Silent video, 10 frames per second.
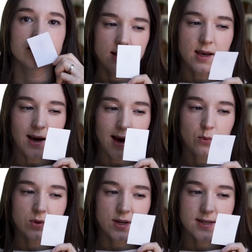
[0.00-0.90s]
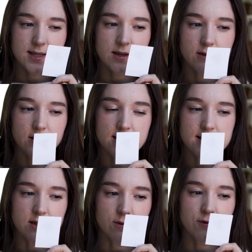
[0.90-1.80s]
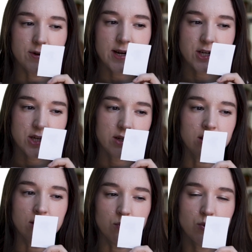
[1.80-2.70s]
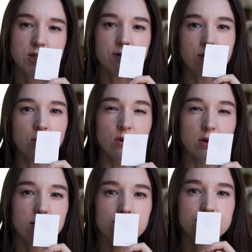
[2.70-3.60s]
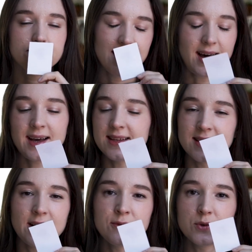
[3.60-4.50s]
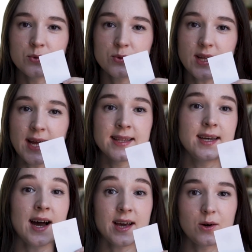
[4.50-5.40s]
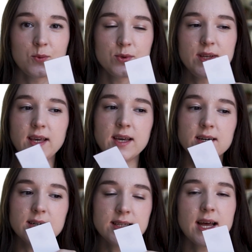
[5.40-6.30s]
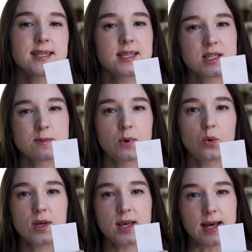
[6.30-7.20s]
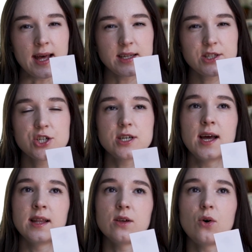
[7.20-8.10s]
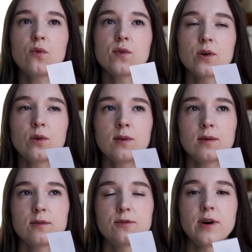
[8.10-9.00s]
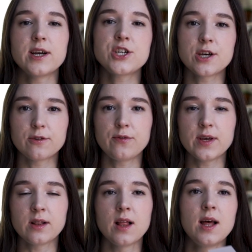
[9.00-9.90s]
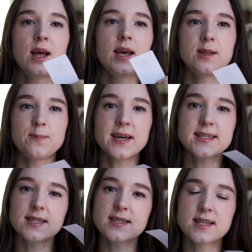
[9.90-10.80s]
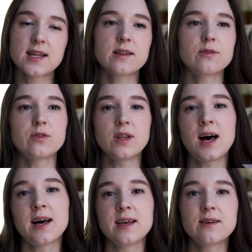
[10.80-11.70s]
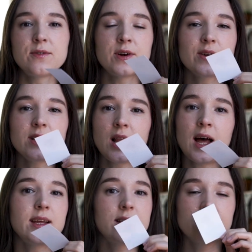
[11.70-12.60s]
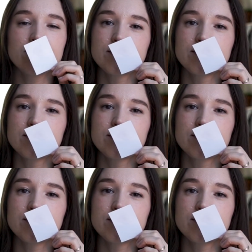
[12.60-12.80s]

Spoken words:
Yeah, I would consider it as a fresh, woody floral. I love oud and gaiac wood here. It has a smoky edge and overall fresh air feel. It makes the scent fly, very light.